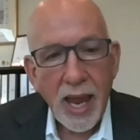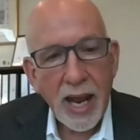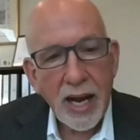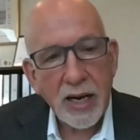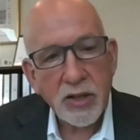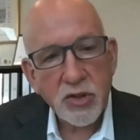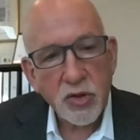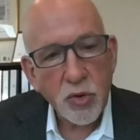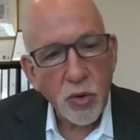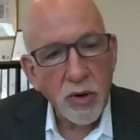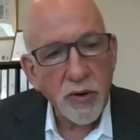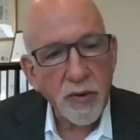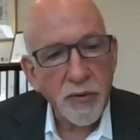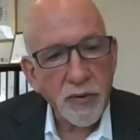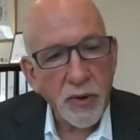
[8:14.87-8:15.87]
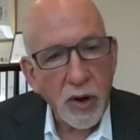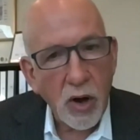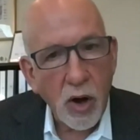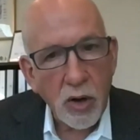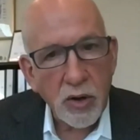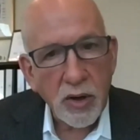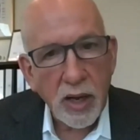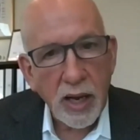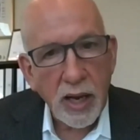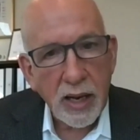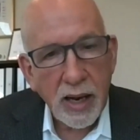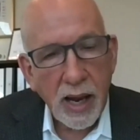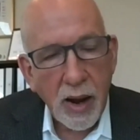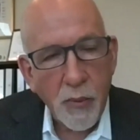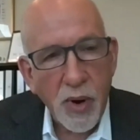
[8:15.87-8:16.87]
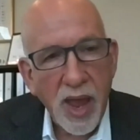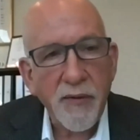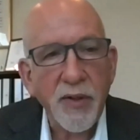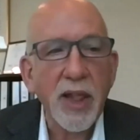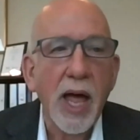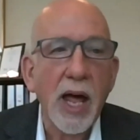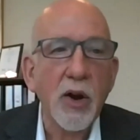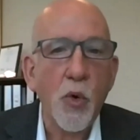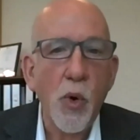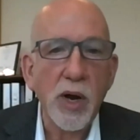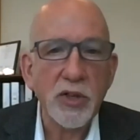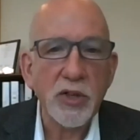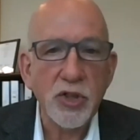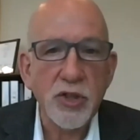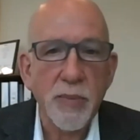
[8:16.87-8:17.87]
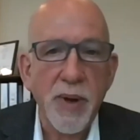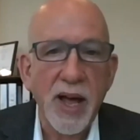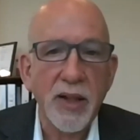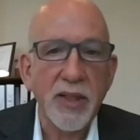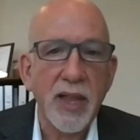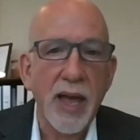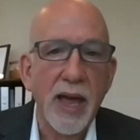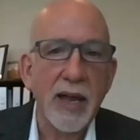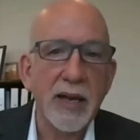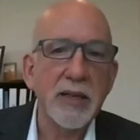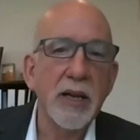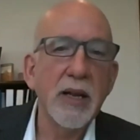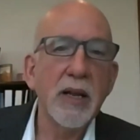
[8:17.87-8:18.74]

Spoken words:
And it's sort of, and we have a lot of questions about that.